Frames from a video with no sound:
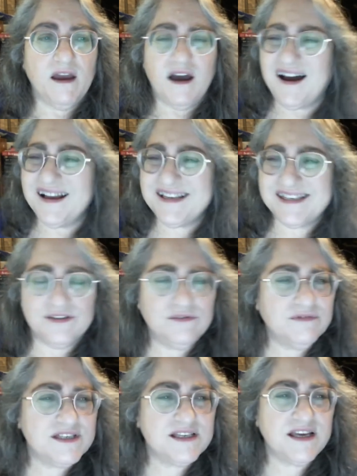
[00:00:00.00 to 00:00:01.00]
I still
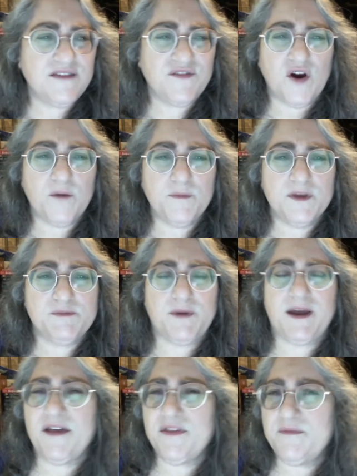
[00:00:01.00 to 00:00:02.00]
receive comments
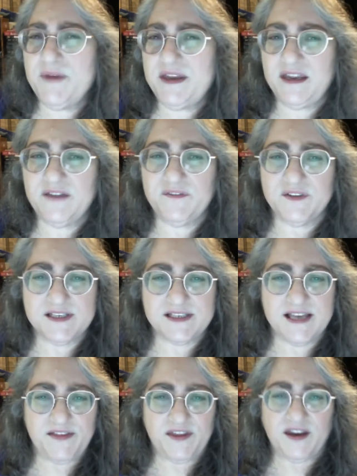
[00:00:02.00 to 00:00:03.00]
by other medievalists
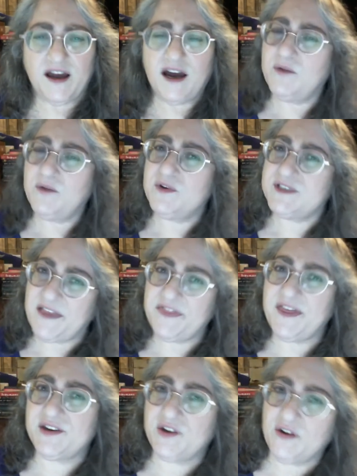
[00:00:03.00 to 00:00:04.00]
saying that I was at
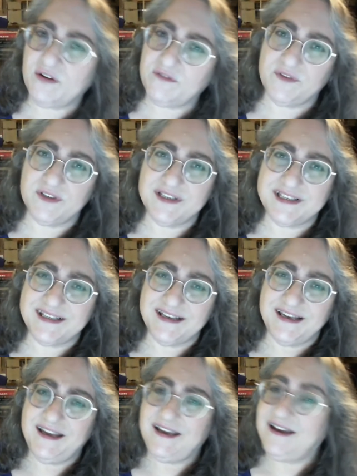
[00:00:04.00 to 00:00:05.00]
that conference.
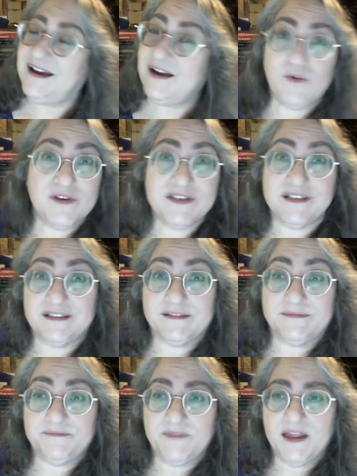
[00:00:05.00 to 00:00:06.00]
I wasn't.
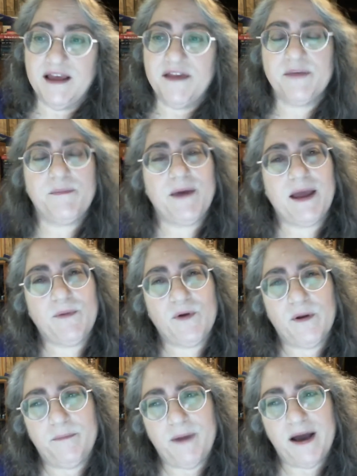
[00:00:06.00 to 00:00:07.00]
The paper
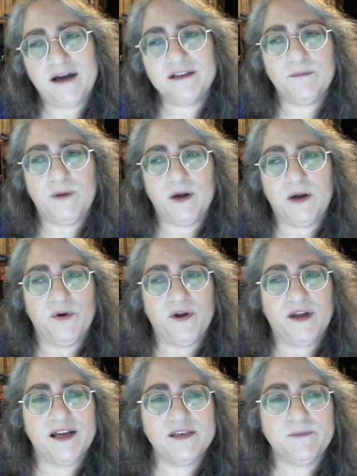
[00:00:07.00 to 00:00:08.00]
about my
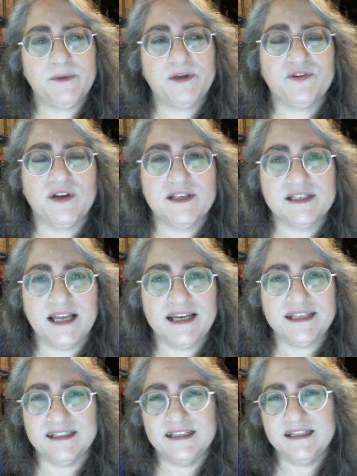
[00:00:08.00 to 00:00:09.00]
work has been
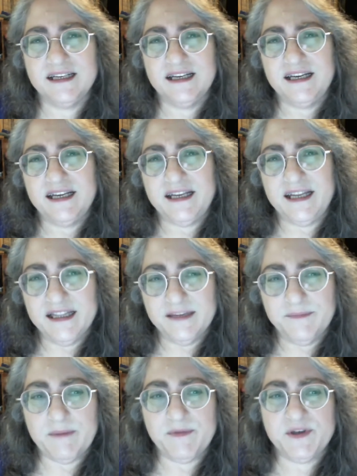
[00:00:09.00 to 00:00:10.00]
translated in the
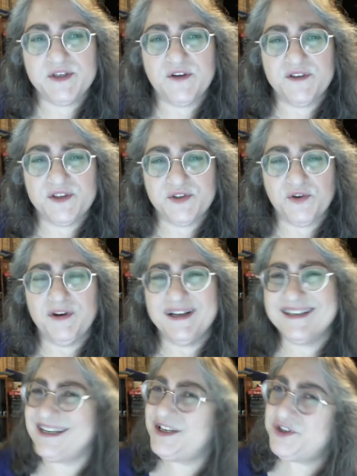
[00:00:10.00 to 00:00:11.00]
memories of
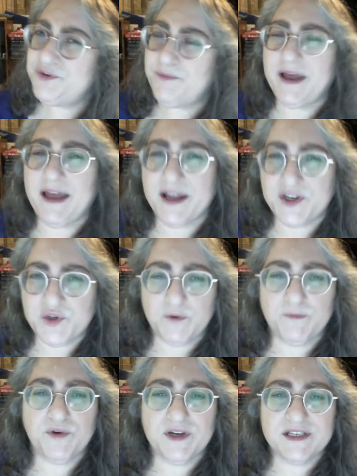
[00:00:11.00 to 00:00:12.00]
historians into my actual
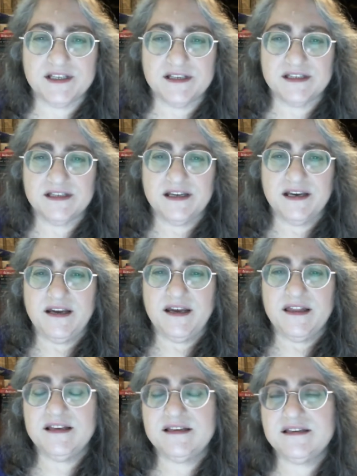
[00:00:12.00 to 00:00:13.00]
presence.
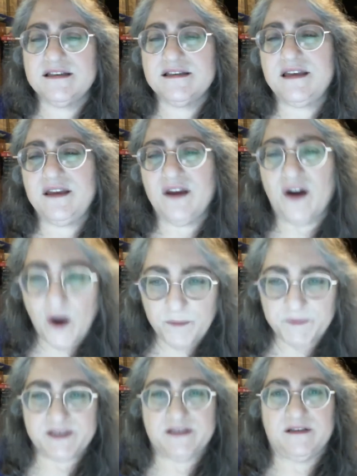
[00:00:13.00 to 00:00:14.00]
This is the
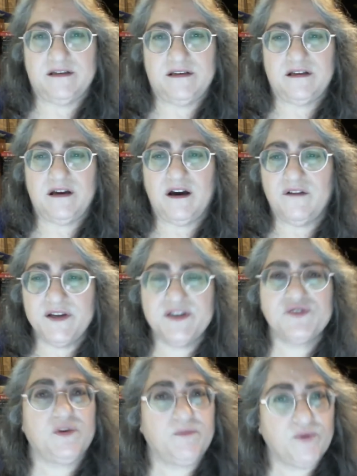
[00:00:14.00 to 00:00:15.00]
opposite of
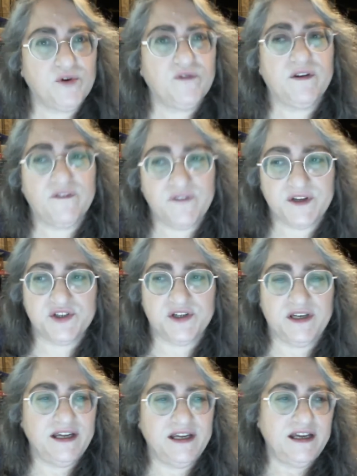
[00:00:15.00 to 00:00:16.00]
history proofing
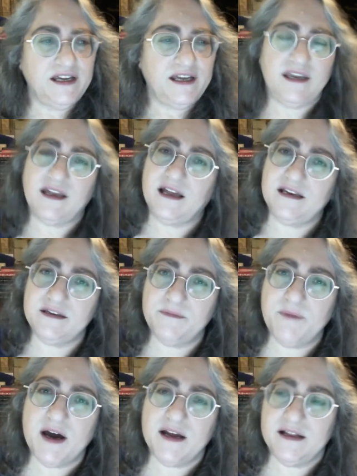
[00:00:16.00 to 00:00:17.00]
fiction. It
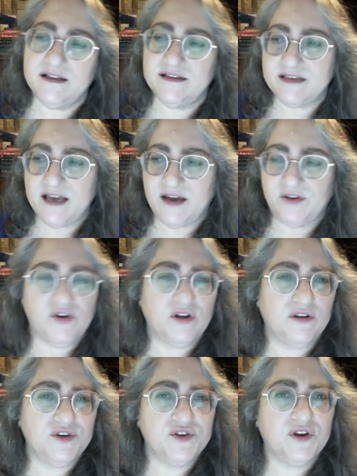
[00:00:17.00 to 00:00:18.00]
undermines our
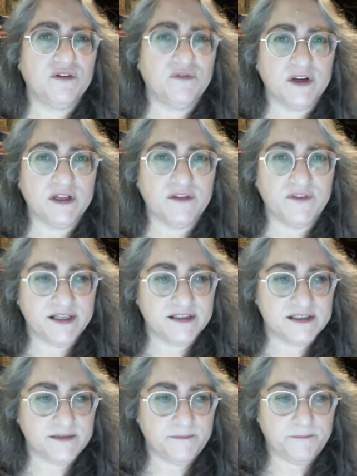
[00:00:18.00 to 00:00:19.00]
knowledge of real
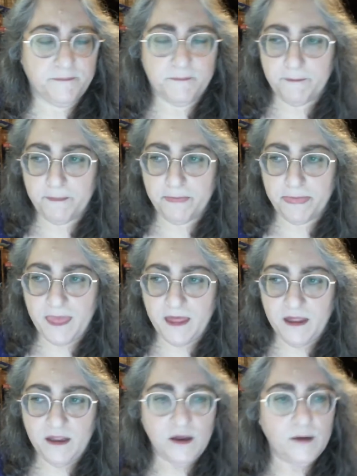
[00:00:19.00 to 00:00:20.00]
events.
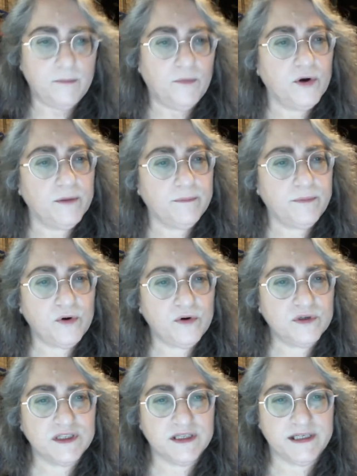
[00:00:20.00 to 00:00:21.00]
More
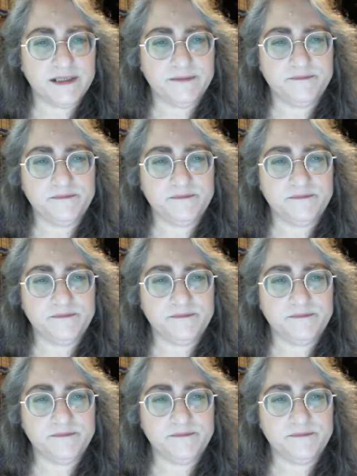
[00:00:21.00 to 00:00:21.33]
importantly,